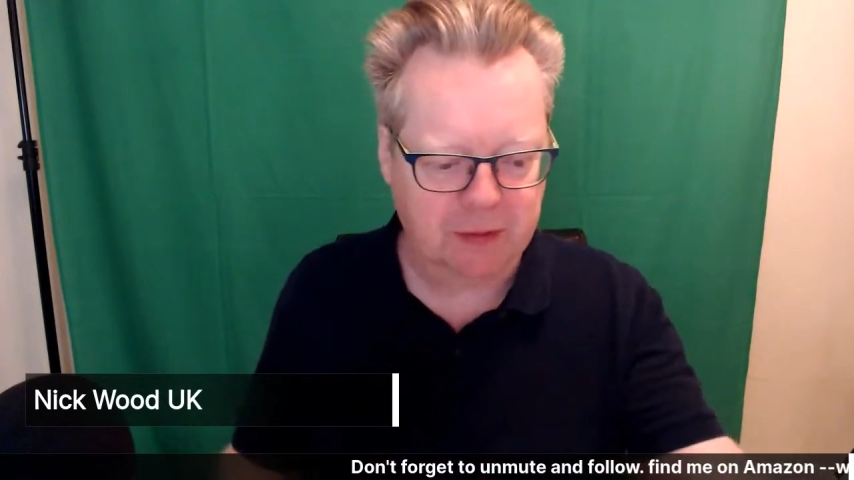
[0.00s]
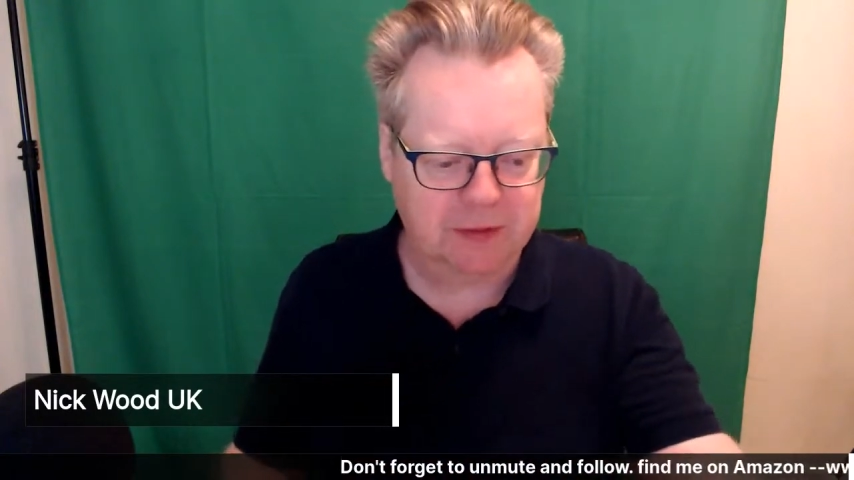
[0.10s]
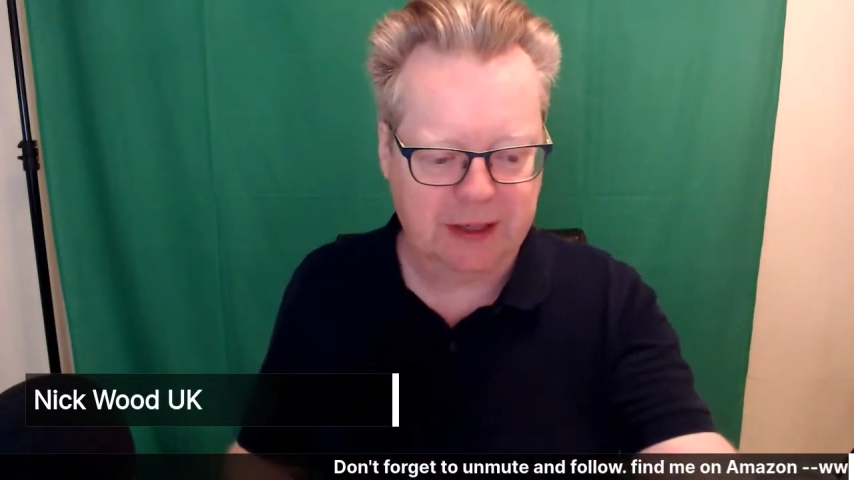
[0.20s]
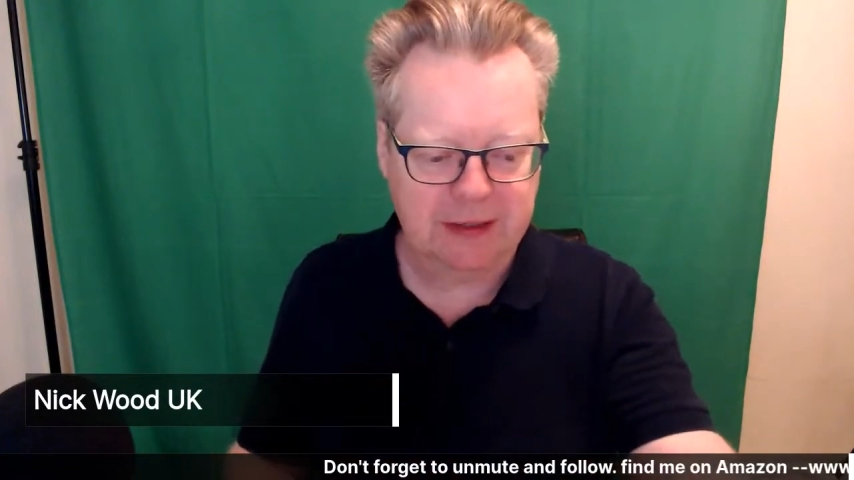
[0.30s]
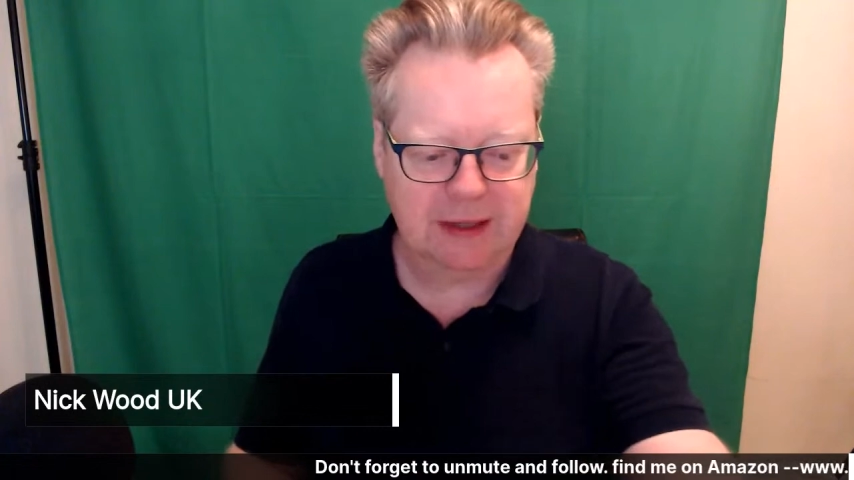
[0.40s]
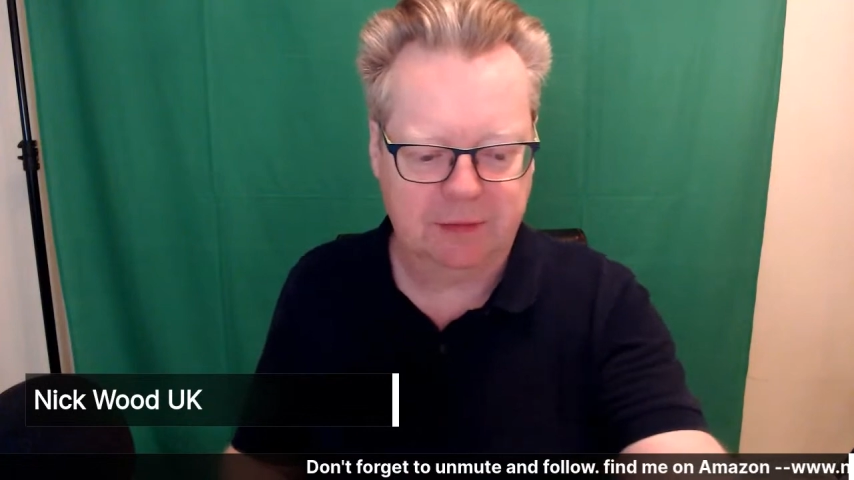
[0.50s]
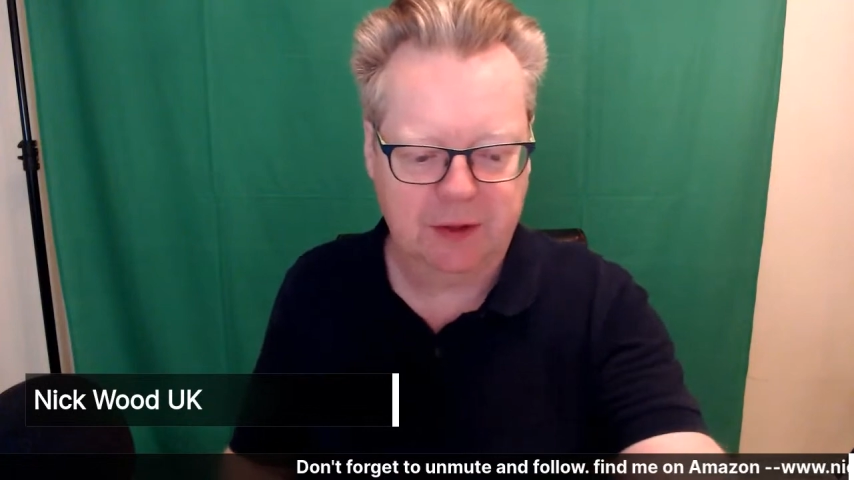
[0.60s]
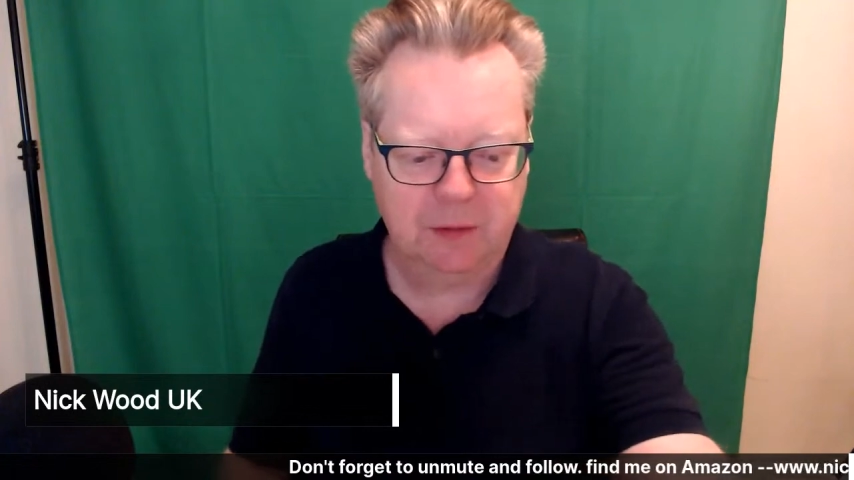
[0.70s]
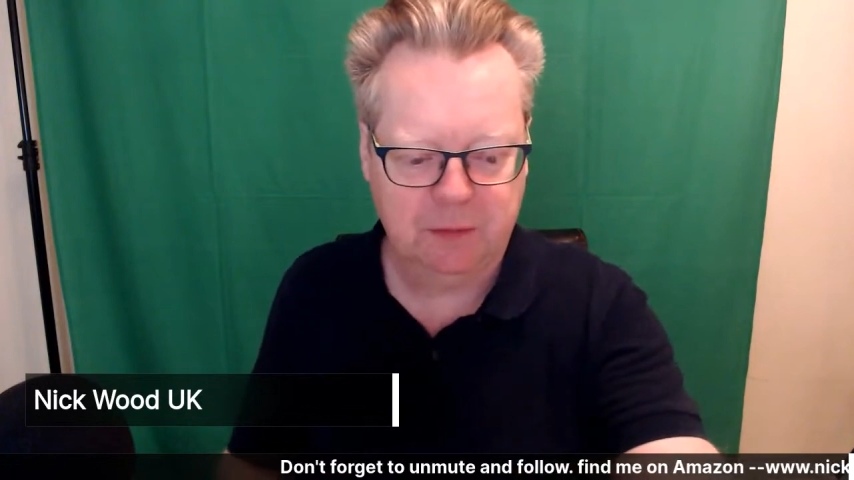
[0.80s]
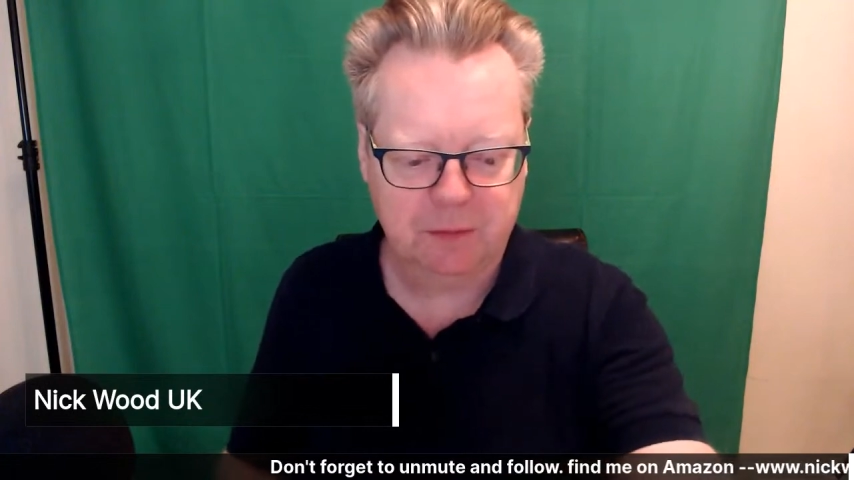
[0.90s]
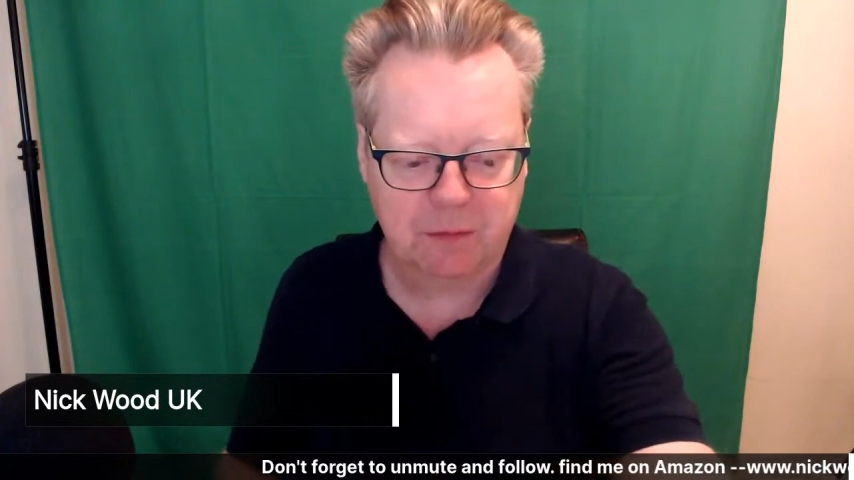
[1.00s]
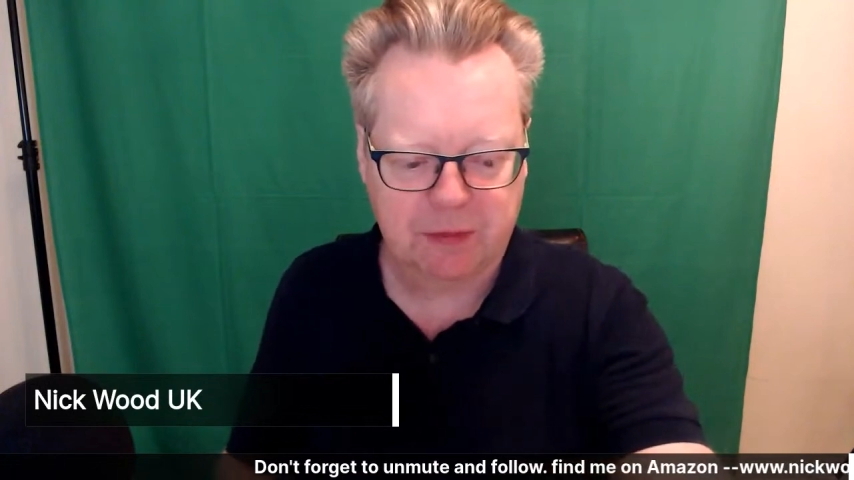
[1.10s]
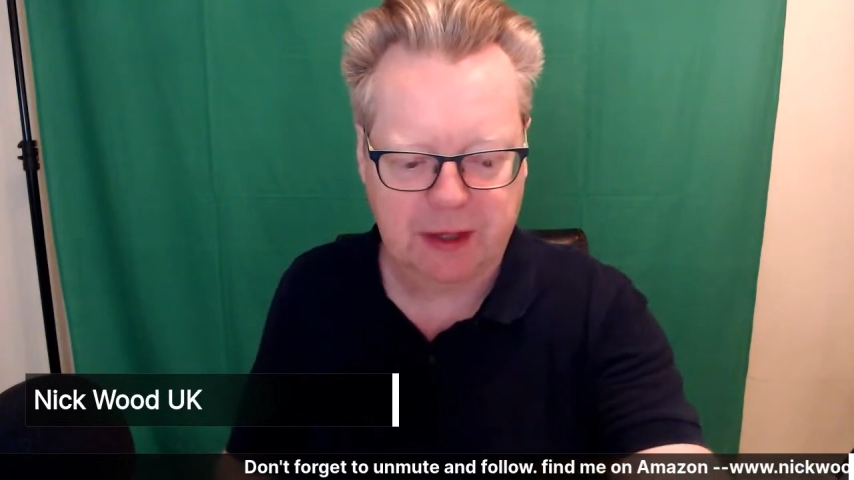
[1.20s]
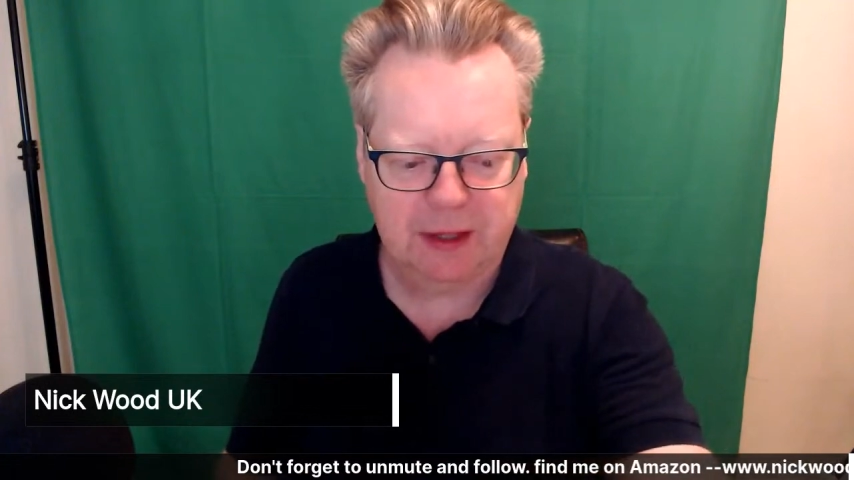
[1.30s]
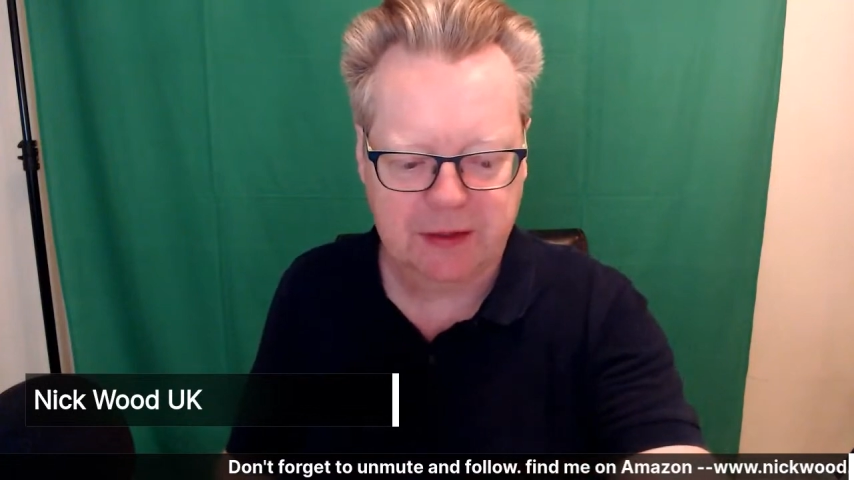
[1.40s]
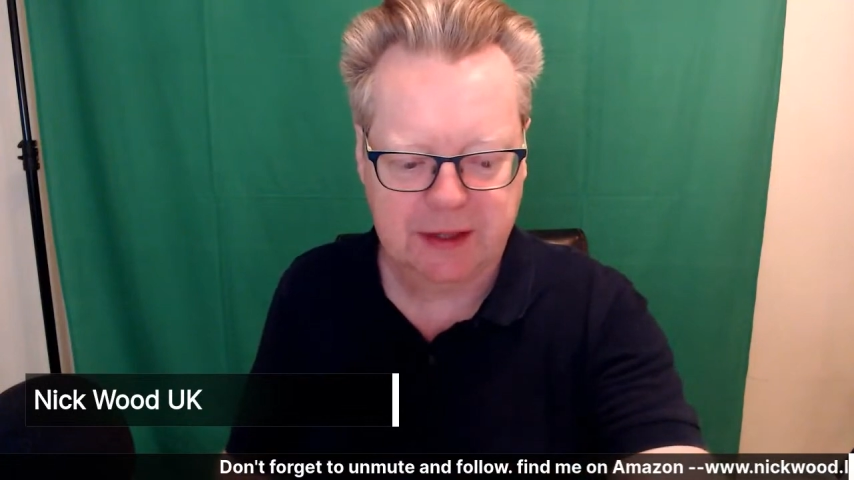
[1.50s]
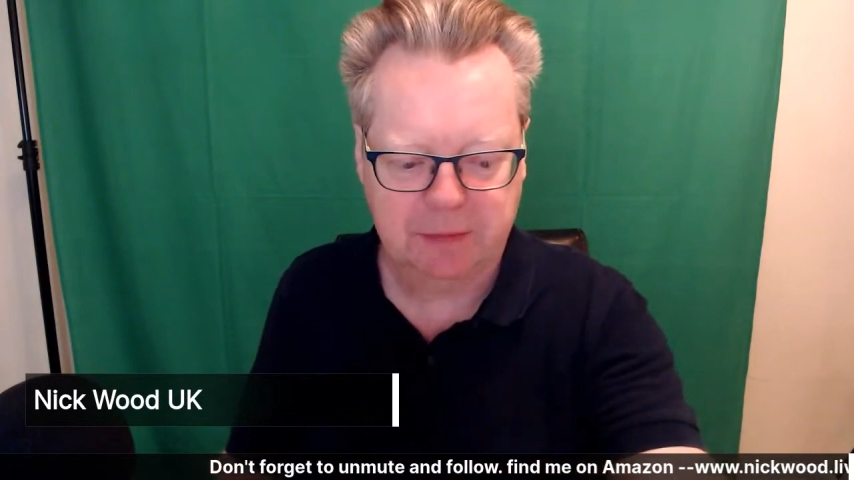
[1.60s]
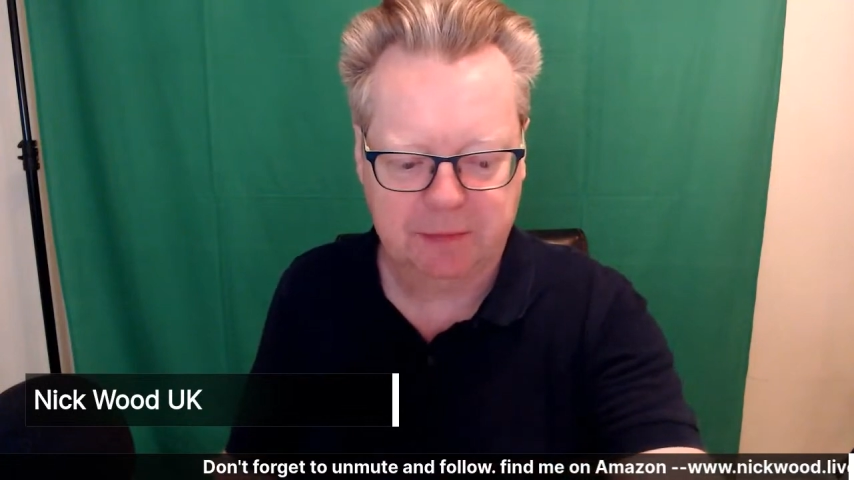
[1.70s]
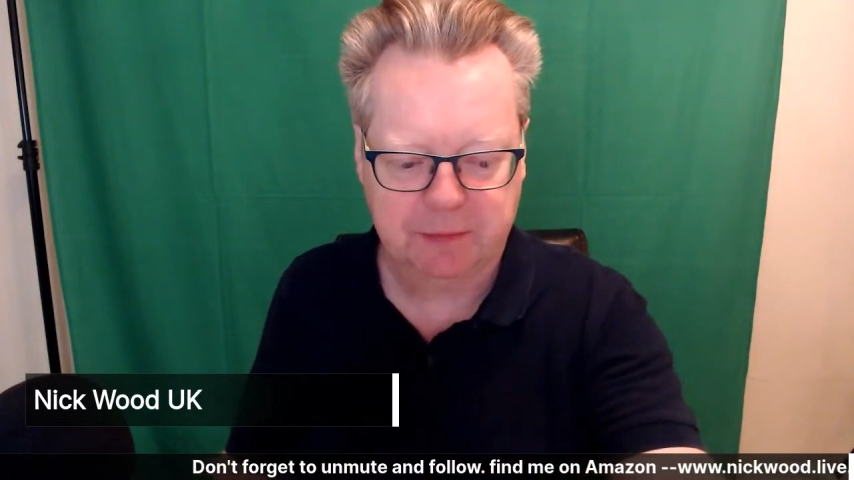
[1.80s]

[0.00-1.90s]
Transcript: So that's that. So, as I say,